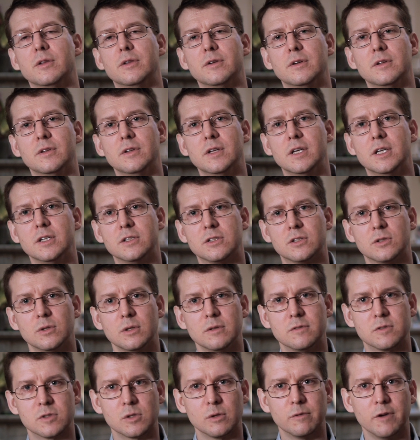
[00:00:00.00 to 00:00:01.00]
the, the history
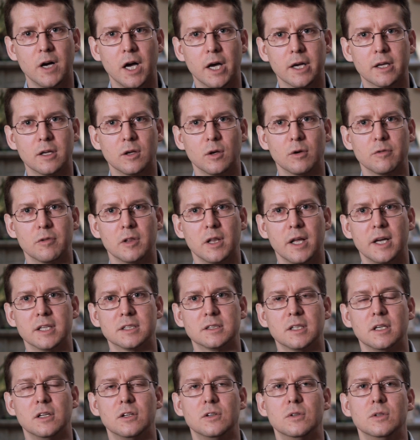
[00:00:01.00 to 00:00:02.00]
of Slovakia over the
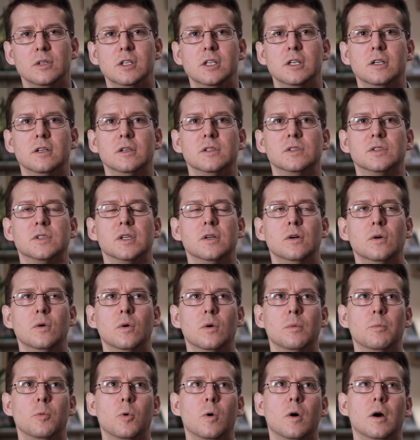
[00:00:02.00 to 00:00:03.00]
last hundred years
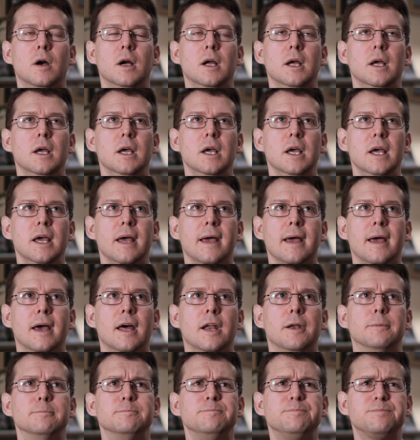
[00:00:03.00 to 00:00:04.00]
or more.
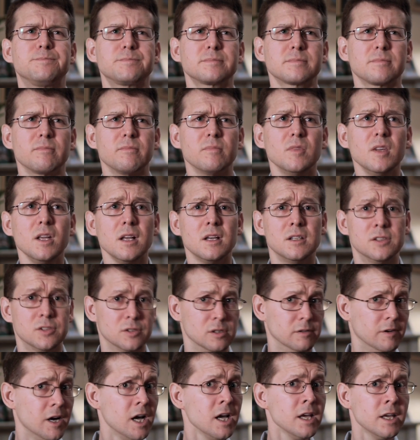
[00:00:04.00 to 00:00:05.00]
And
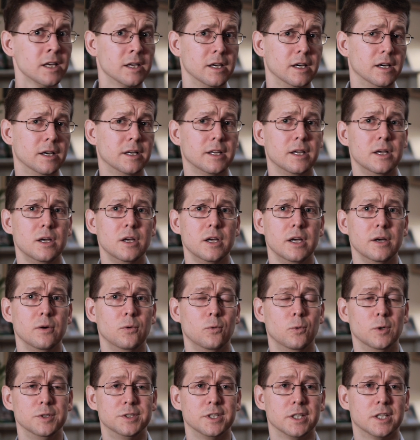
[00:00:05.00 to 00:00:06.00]
Slovakia
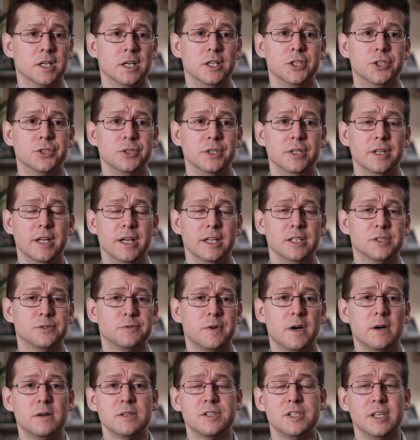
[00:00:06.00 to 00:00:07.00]
was a country that, as
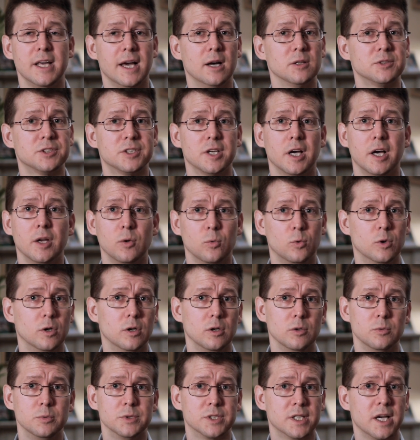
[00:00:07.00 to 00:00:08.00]
far as the outside
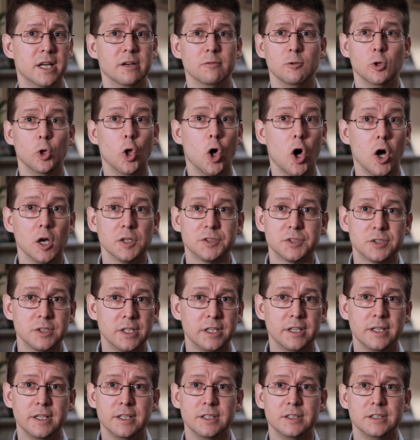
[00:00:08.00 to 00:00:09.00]
world, was kind of lost.
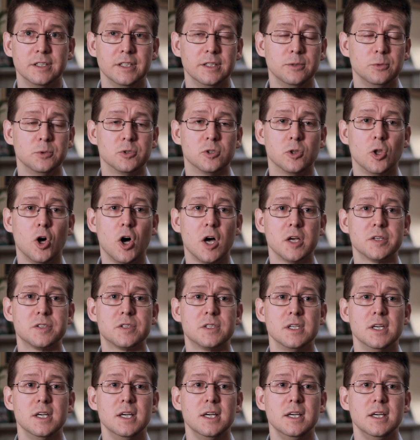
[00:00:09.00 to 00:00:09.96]
And, and it was lost